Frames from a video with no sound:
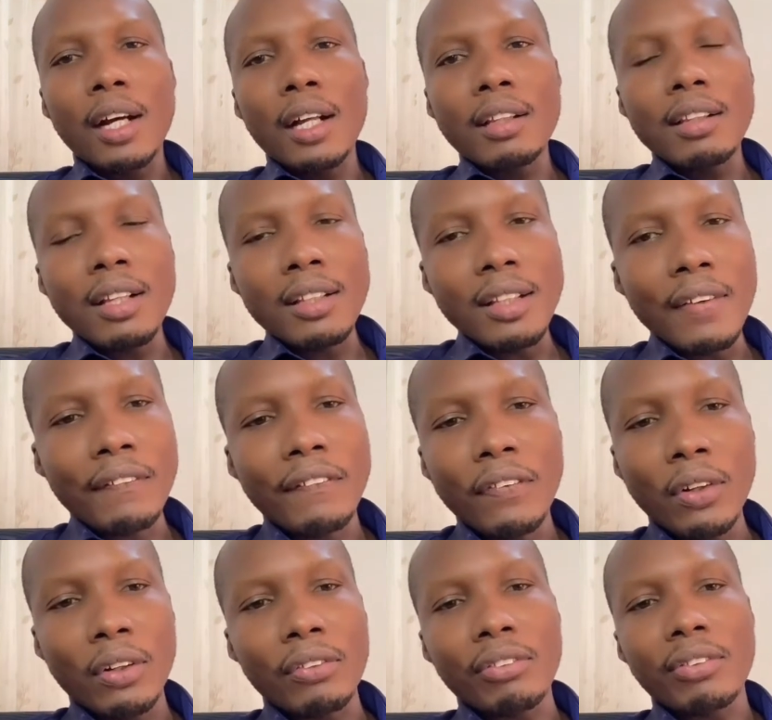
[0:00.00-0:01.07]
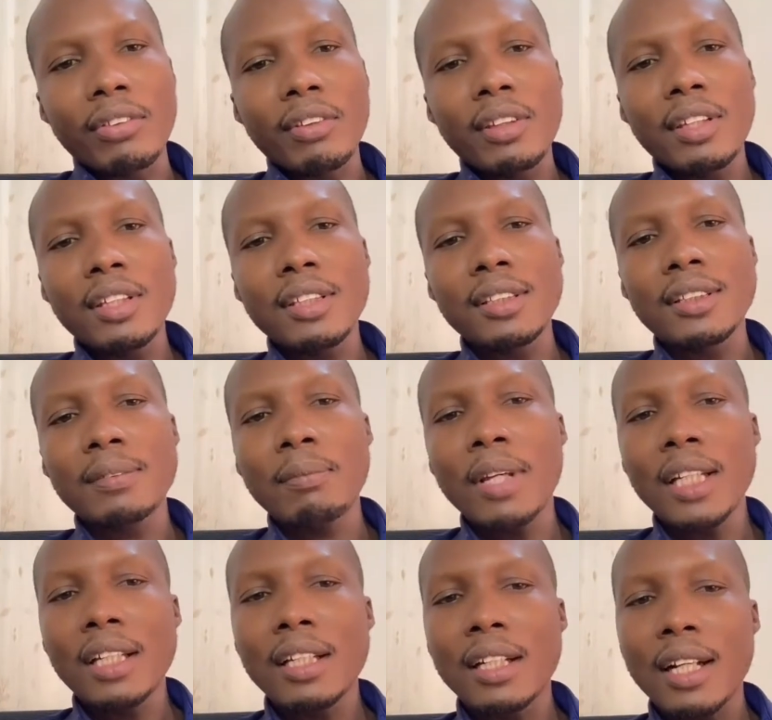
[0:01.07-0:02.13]
Then the fourth is
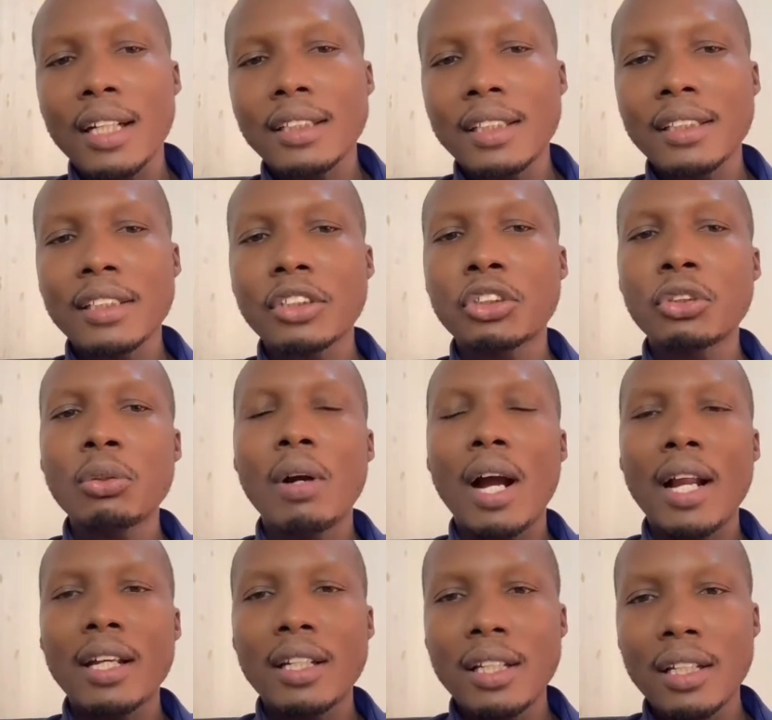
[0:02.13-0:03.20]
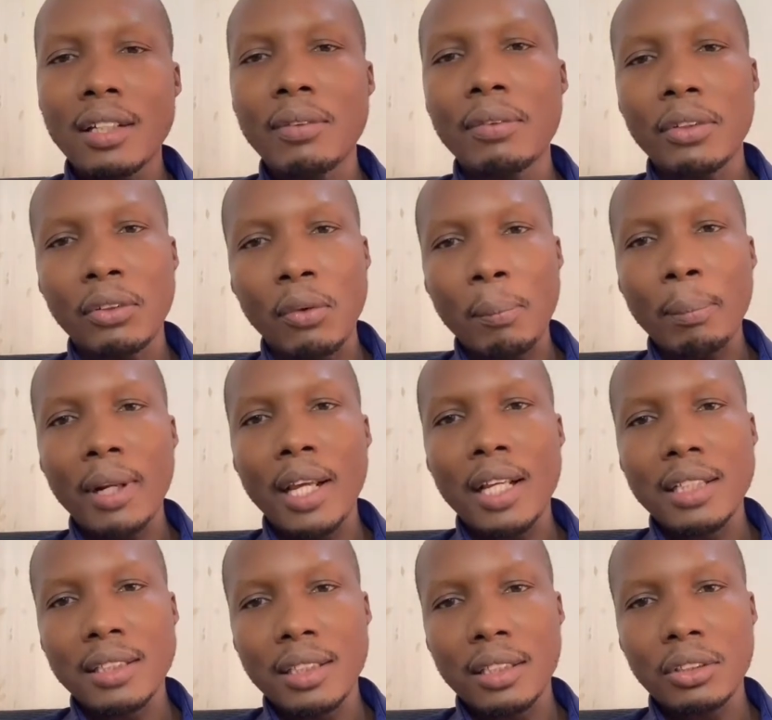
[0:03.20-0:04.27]
making data secure and dealing with
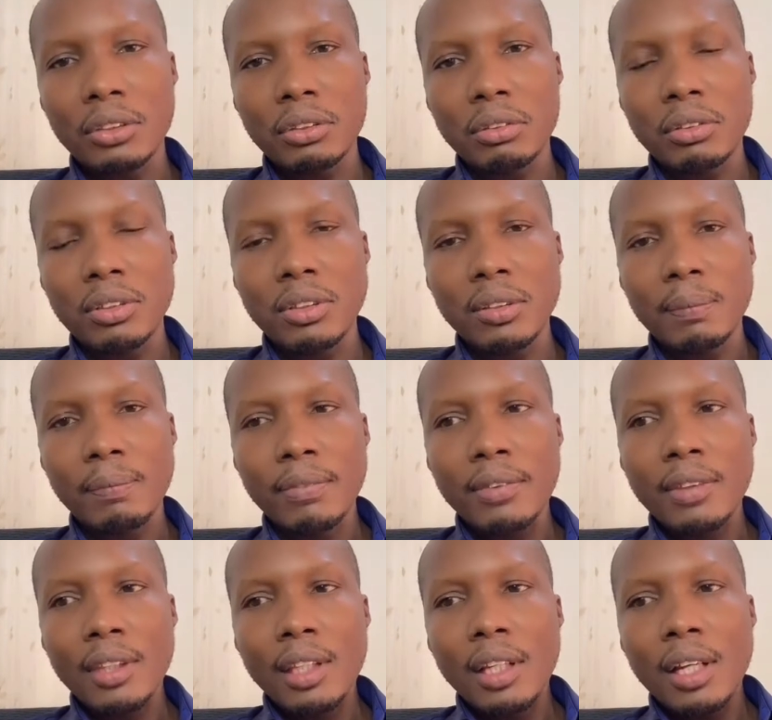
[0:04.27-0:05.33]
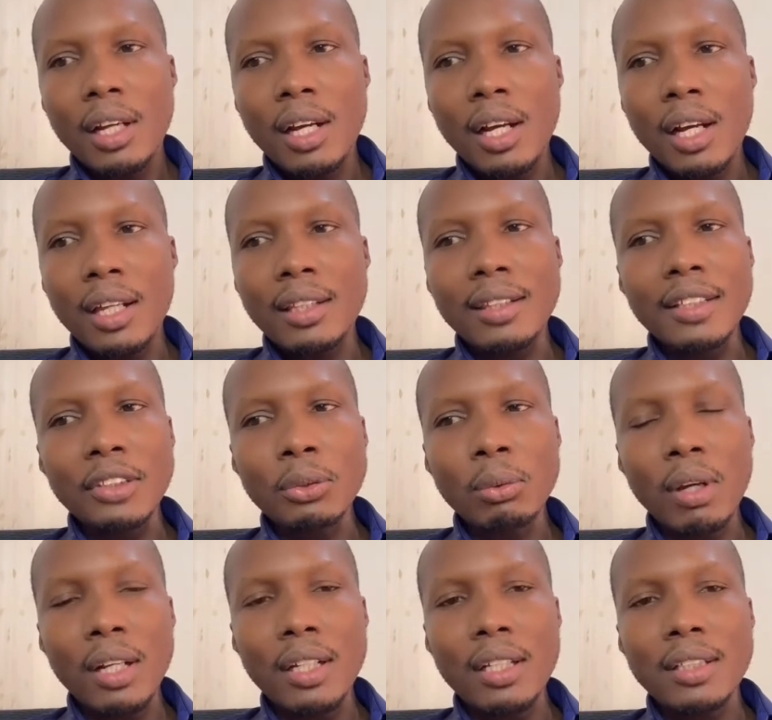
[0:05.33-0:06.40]
compliance issues. This
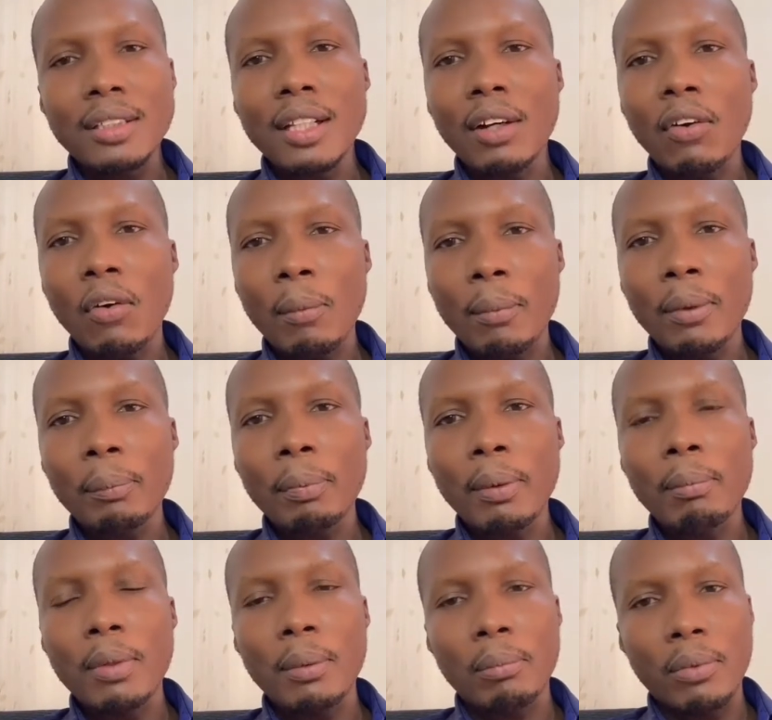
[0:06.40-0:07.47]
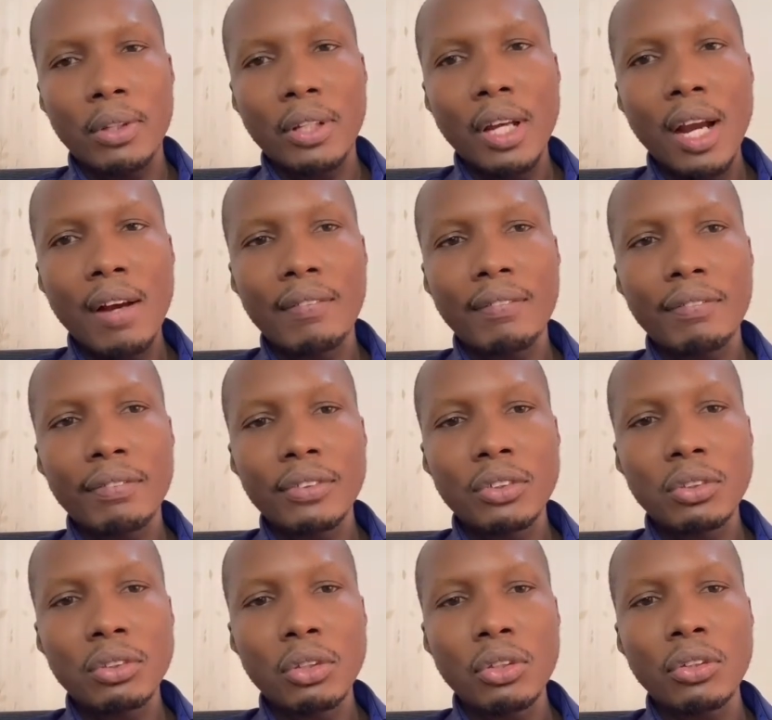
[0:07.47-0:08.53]
one is the common problem we have.
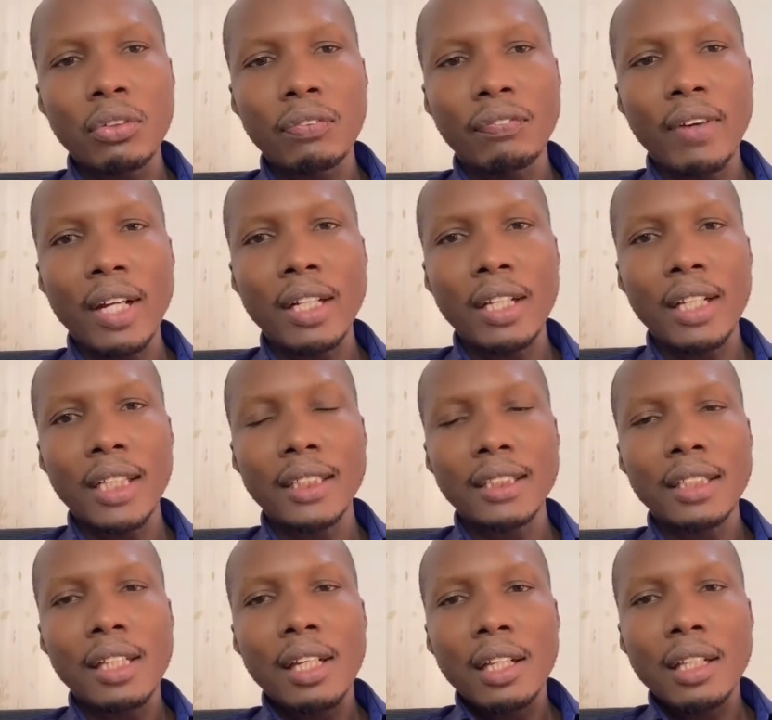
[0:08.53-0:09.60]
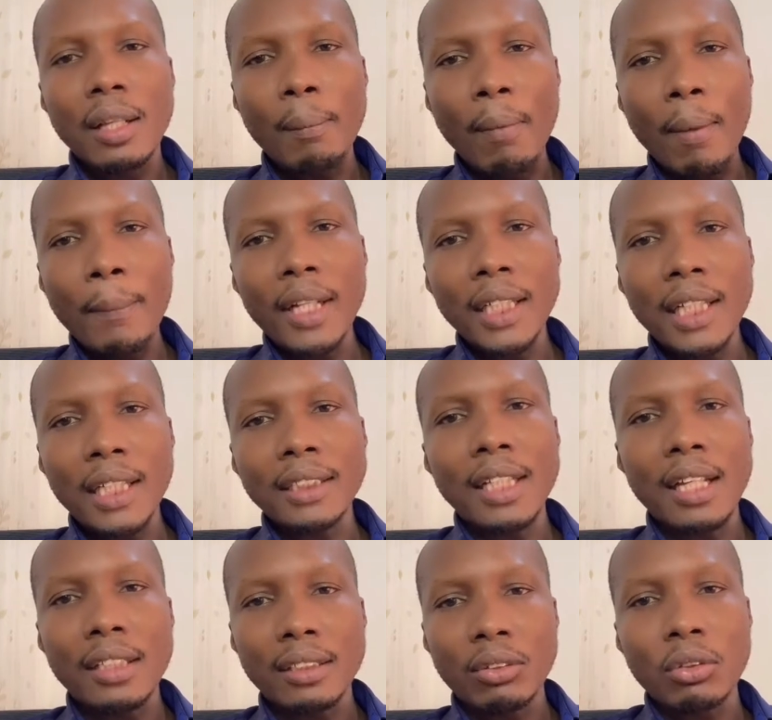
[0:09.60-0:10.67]
So you find that the moment
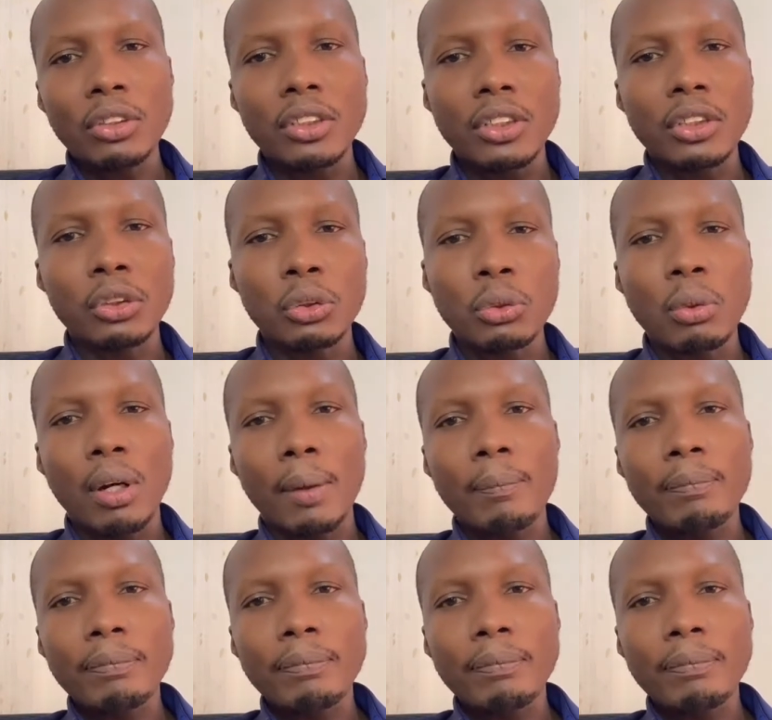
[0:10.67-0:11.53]
data is not secure,